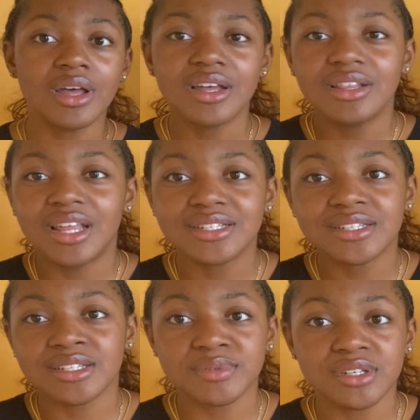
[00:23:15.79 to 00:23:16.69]
let's
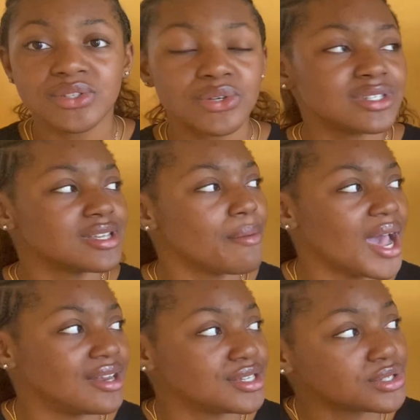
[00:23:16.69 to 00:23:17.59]
substitute
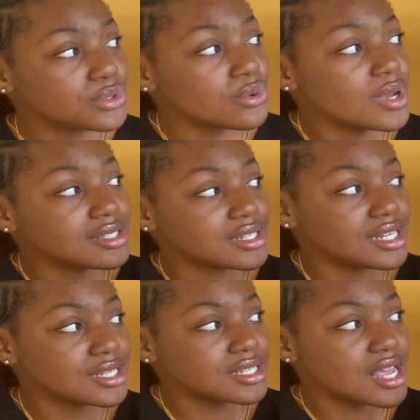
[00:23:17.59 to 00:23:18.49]
minus 2 into
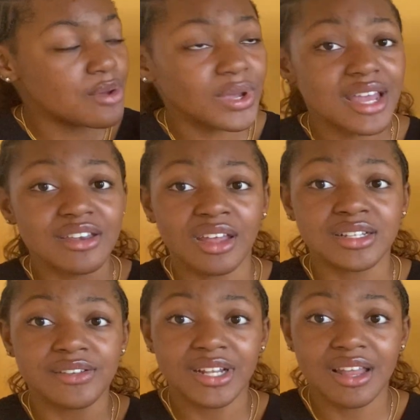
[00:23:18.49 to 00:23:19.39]
this and we get
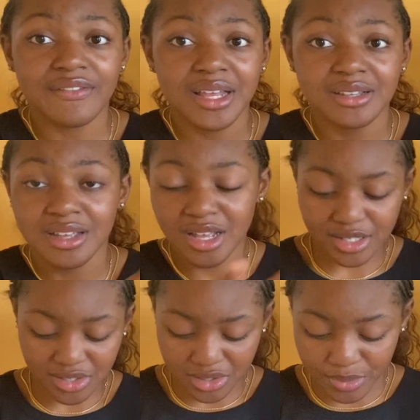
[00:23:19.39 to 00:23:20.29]
negative 11.
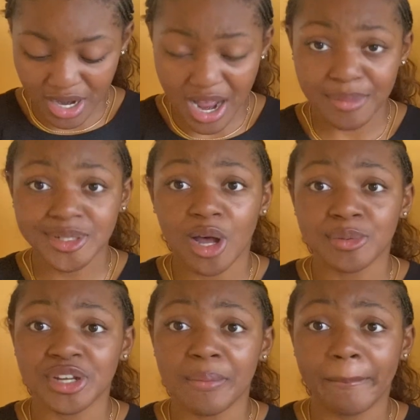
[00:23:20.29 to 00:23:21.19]
So perhaps
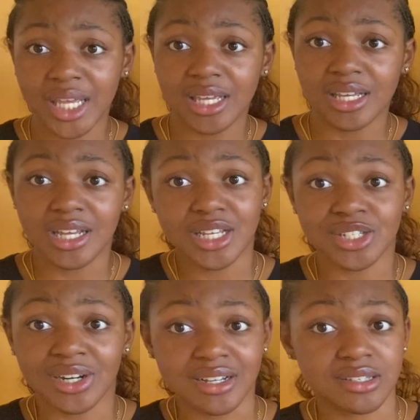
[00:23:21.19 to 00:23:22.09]
option B is
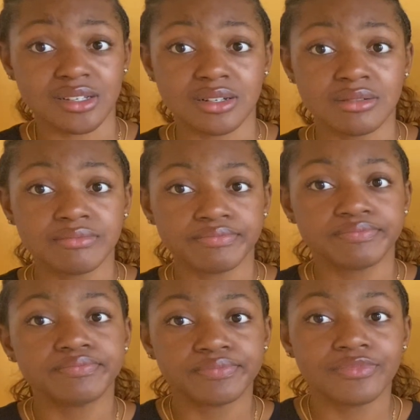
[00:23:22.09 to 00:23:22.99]
our answer.
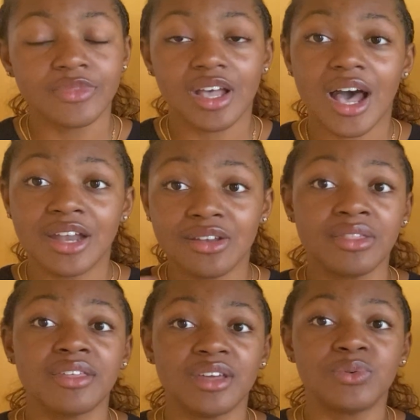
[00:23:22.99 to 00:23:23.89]

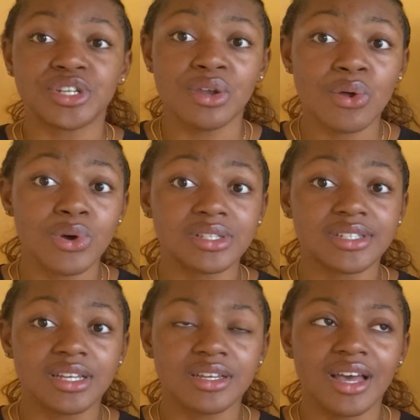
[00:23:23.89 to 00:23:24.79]
Another thing we should note,
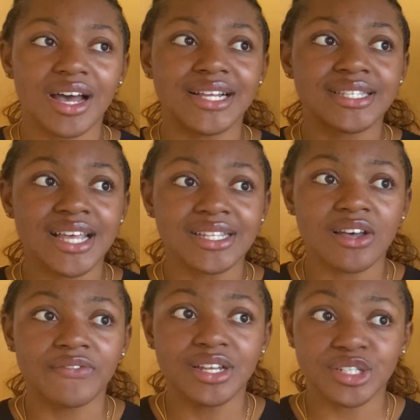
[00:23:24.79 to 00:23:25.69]
a set
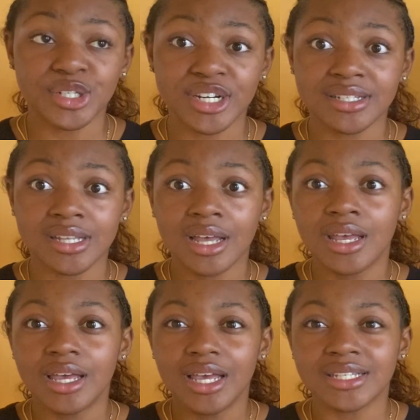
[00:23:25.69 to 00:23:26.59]
of integers
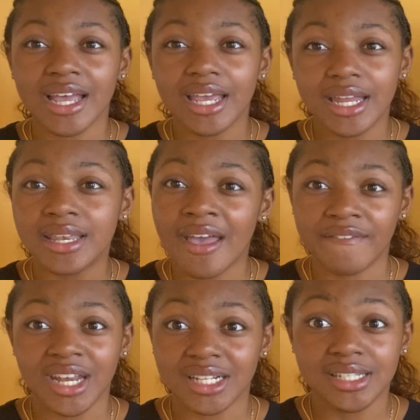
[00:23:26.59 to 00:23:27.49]
is an
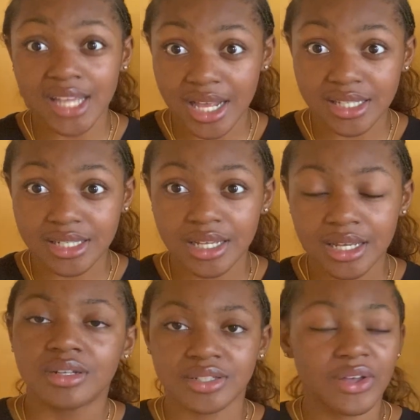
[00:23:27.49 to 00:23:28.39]
indefinite set.
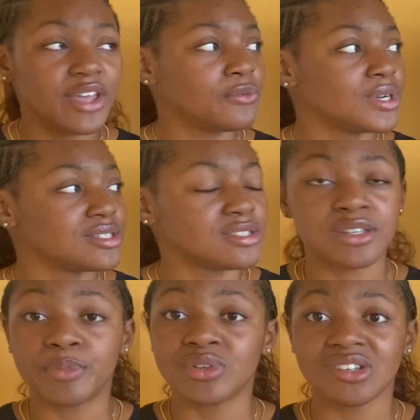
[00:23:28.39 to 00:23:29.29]
So if we're
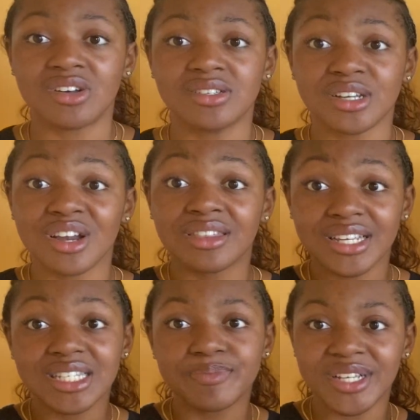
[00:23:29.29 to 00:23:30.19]
supposed to consider
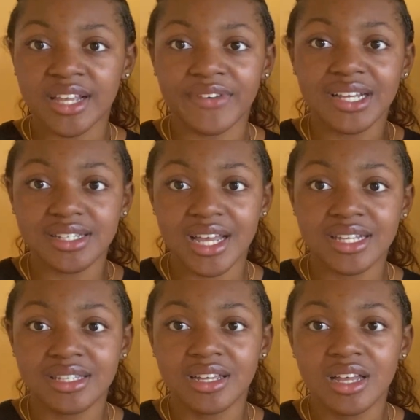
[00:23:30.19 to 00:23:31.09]
this specific
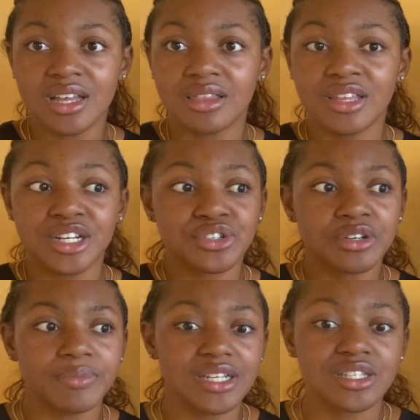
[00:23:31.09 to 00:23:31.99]
set, there
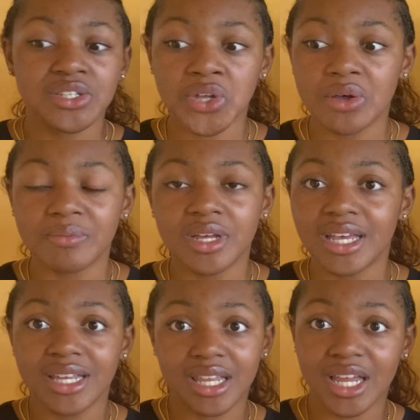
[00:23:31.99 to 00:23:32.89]
should be some
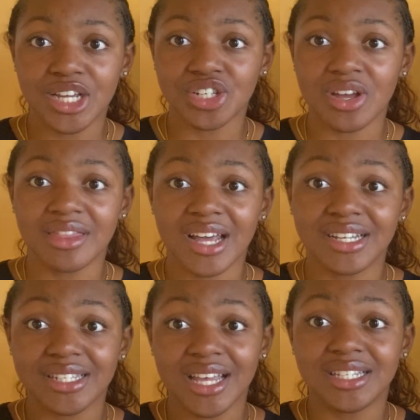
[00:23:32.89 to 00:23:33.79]
indication that the
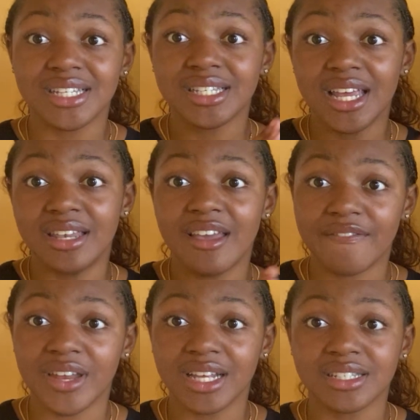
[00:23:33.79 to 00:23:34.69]
set is
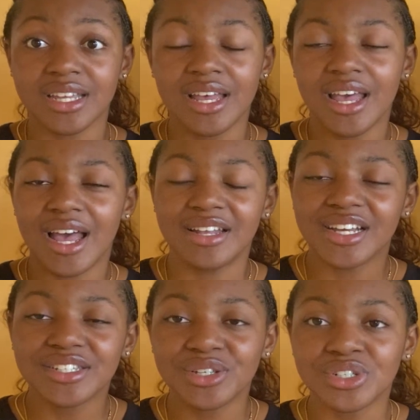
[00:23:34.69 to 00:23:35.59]
indefinite. And
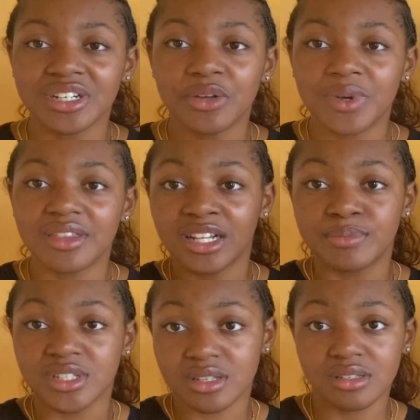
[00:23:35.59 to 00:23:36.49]
that's usually with the
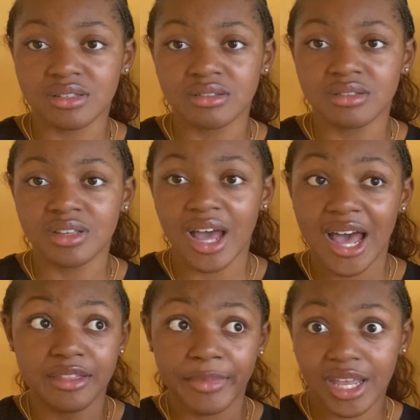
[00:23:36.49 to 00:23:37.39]
ellipsis
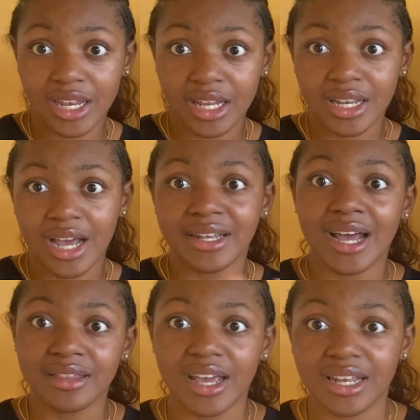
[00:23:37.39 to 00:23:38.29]
at the beginning and
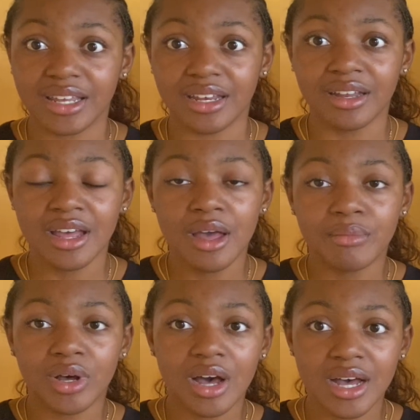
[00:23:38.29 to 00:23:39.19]
at the ending.
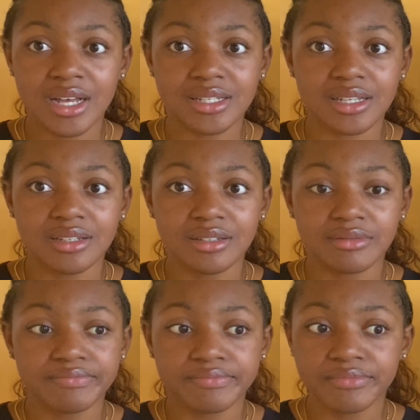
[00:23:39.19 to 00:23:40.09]
Because
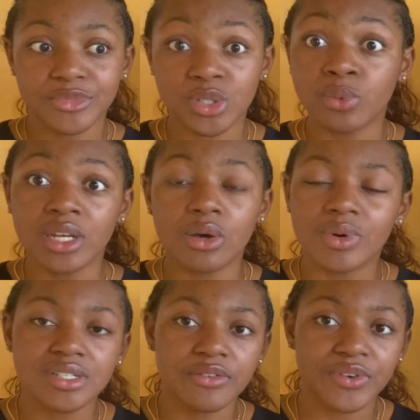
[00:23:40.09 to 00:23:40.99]
do we know
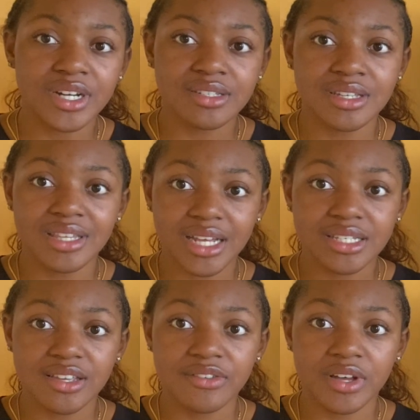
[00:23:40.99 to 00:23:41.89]
what's the first
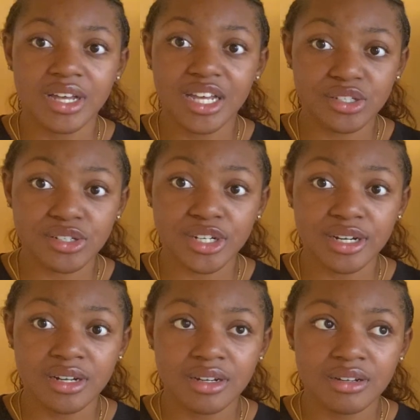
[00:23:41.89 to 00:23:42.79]
negative integer?